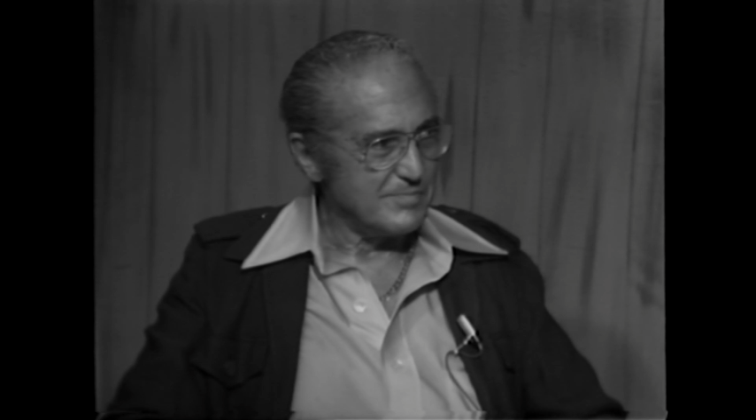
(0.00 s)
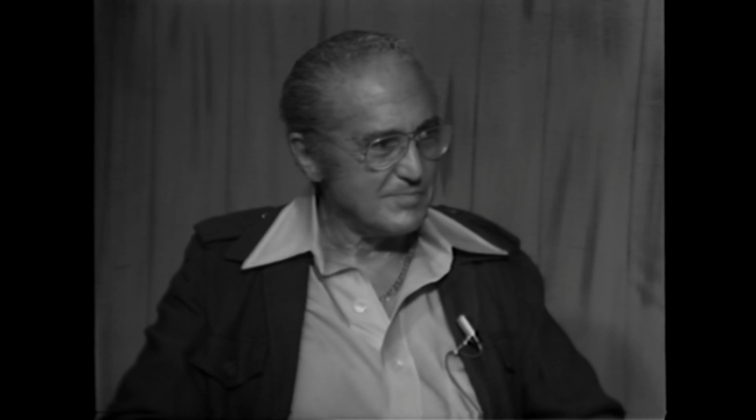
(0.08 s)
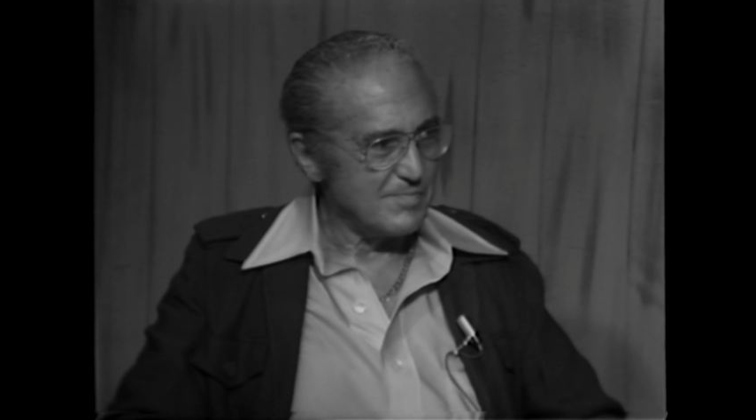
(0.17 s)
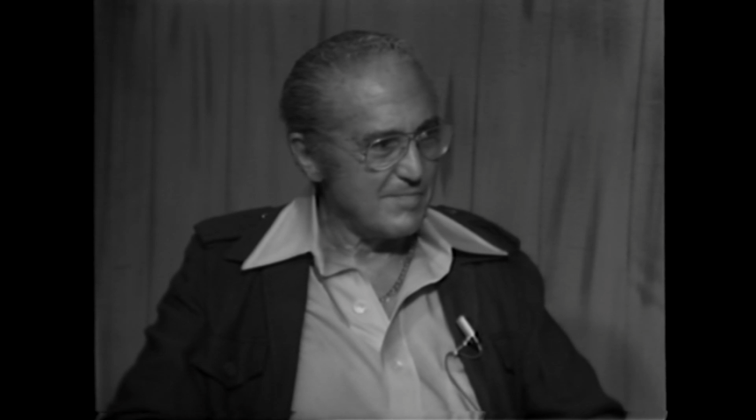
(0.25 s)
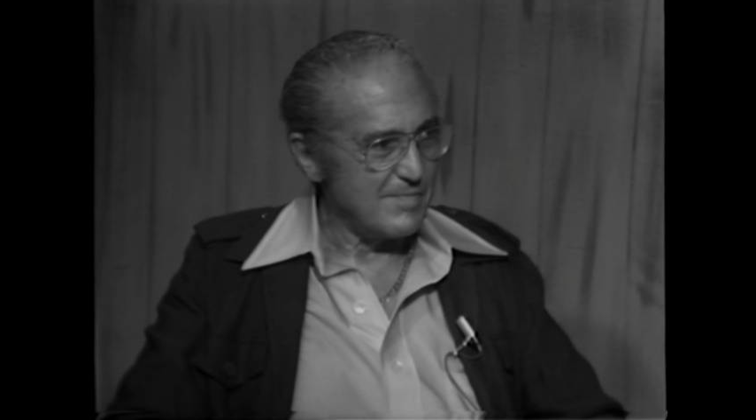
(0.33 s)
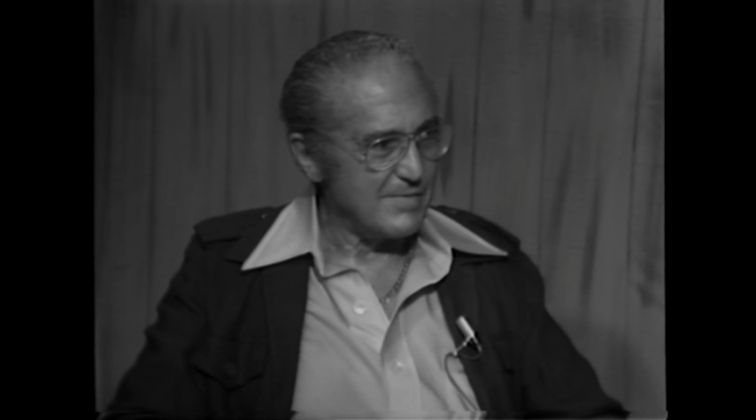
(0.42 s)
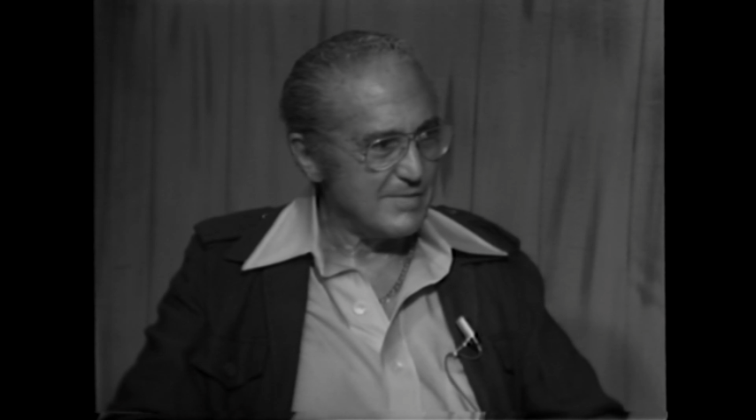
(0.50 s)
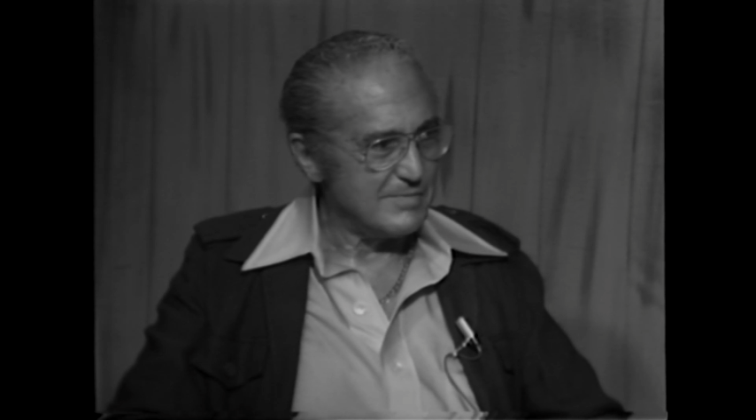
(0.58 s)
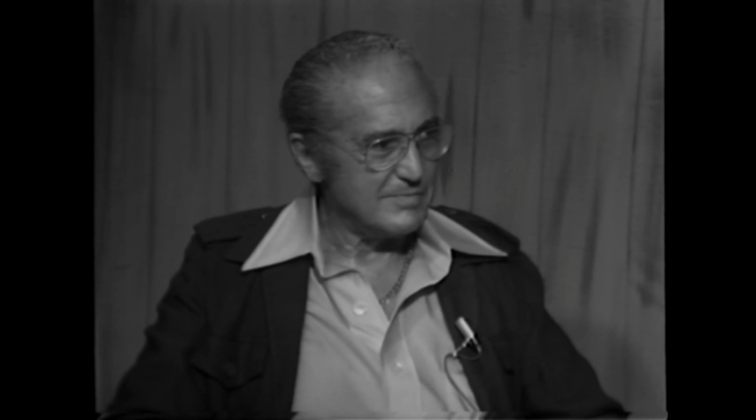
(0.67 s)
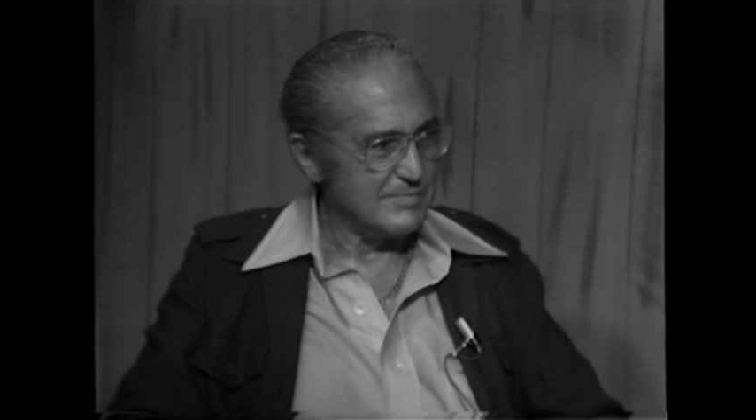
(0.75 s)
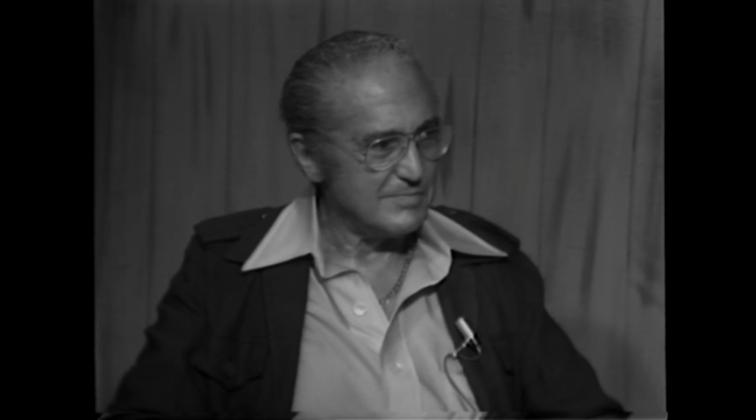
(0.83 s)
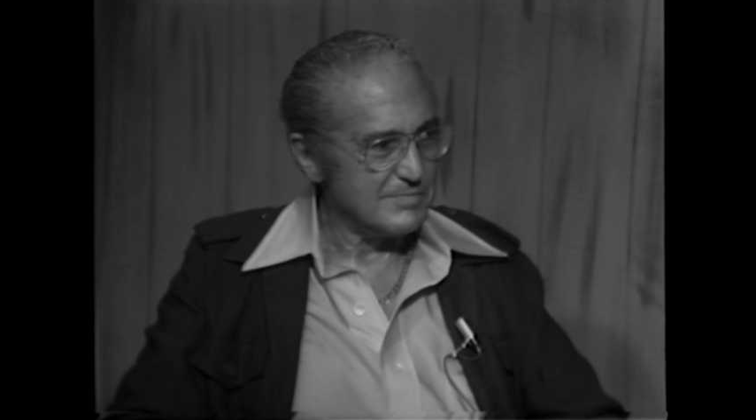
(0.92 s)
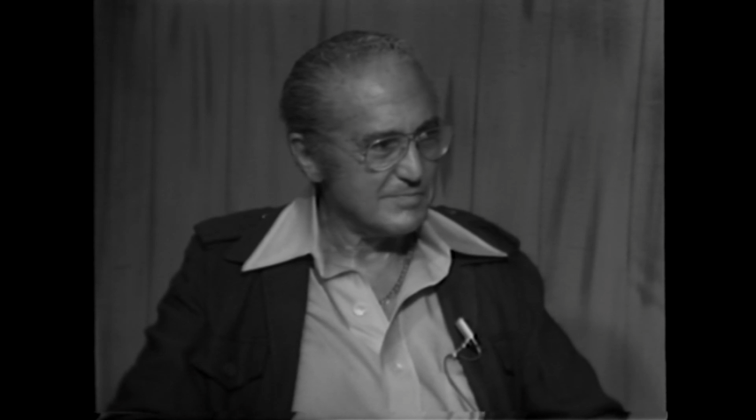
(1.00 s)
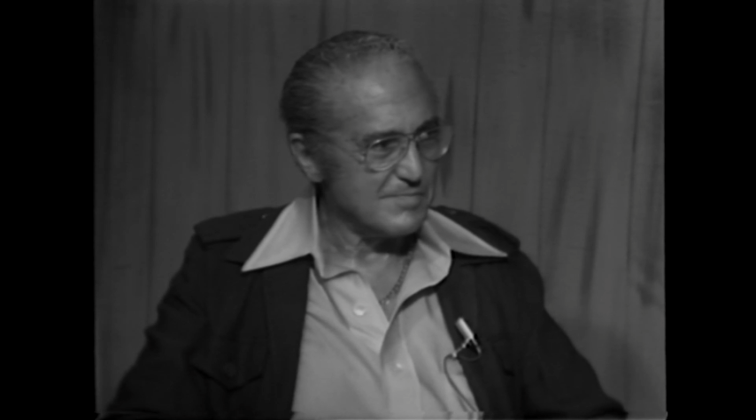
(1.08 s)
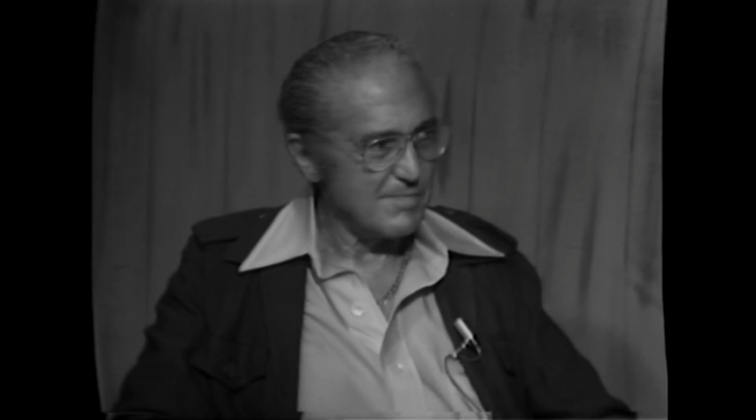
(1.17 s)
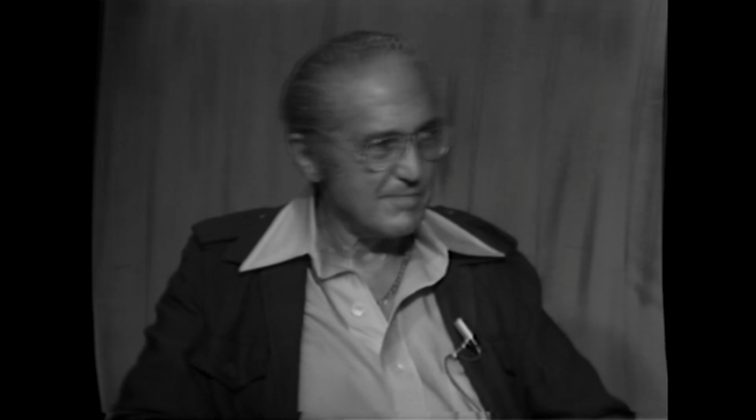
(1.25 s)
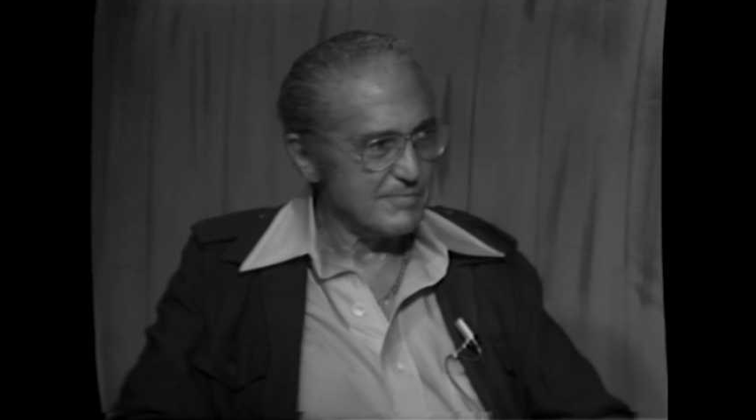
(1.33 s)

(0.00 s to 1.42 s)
of one of your